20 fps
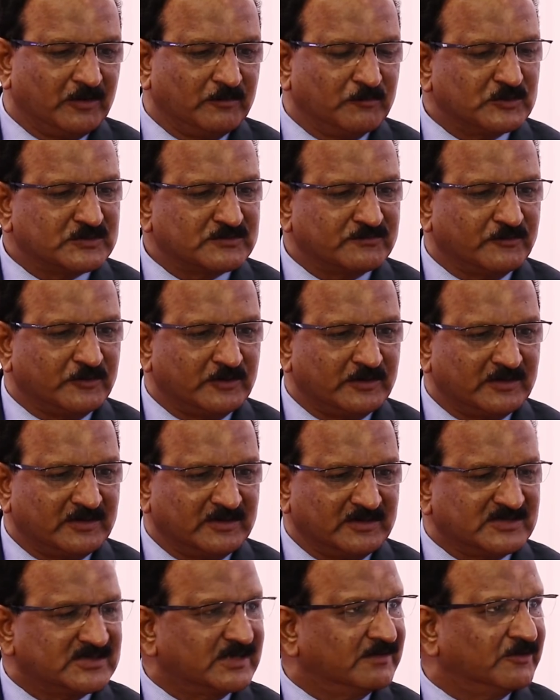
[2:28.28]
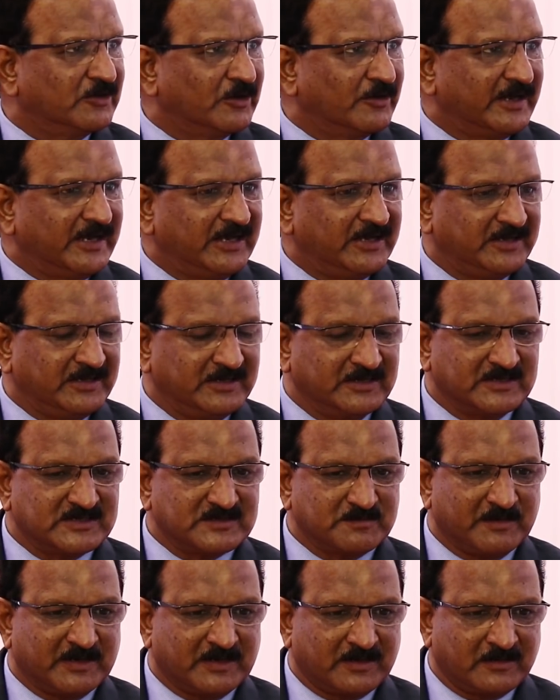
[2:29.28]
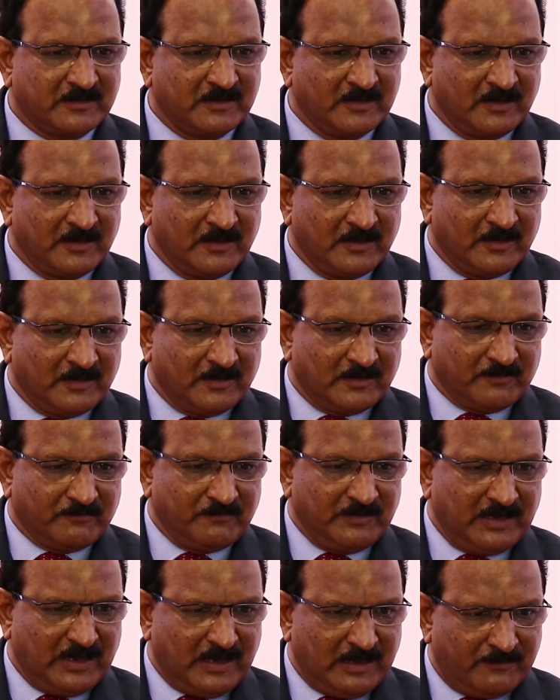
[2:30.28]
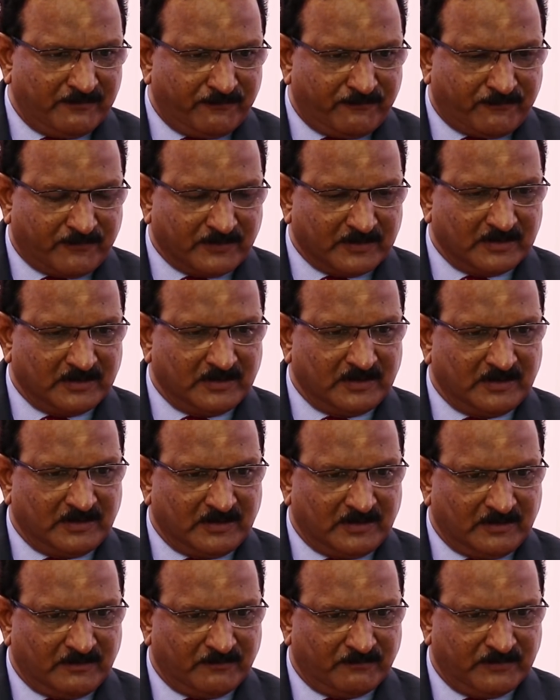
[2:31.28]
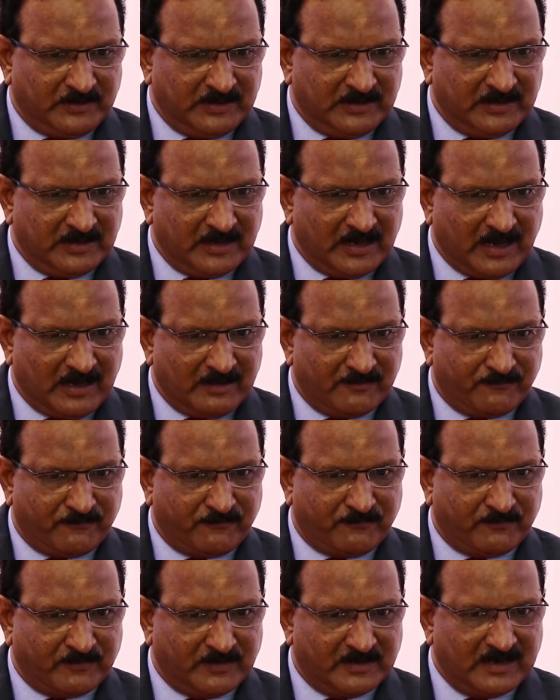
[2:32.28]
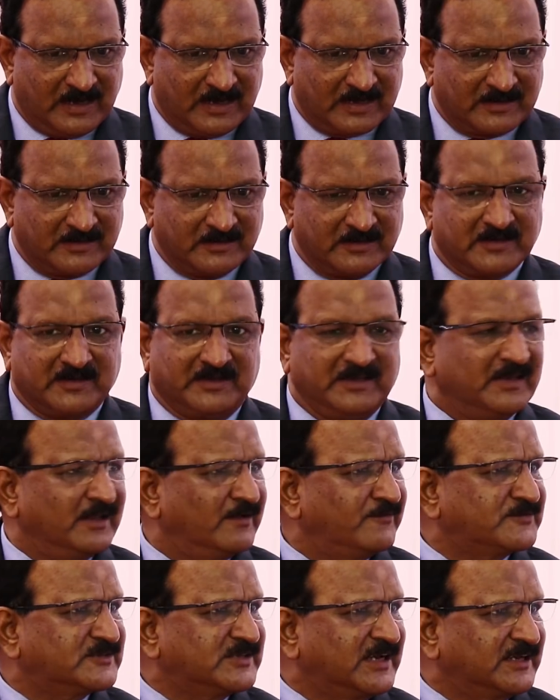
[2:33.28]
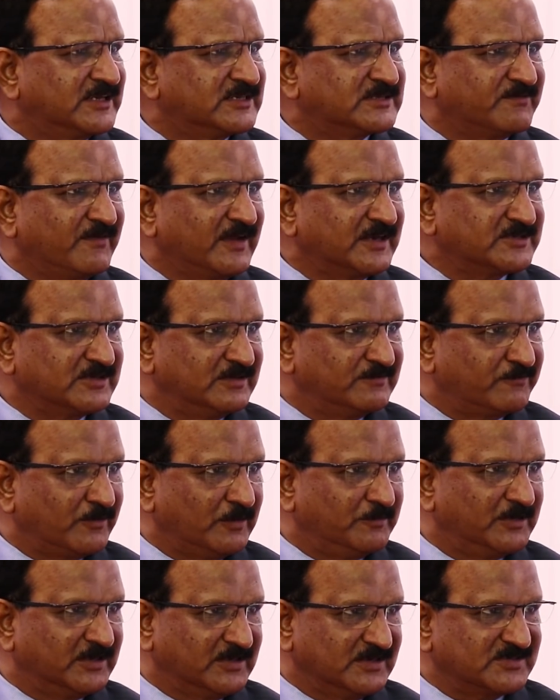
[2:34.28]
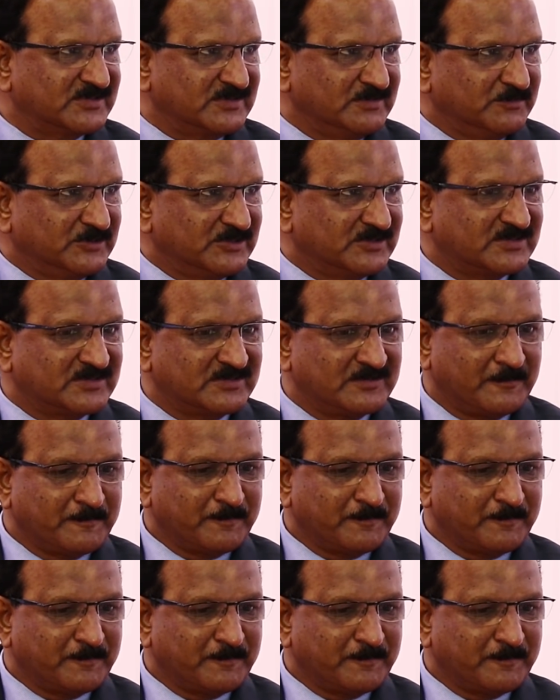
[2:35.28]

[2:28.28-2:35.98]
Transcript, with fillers: almost for seven or eight years, but we have uh, we have garnered enough satisfaction from the customers.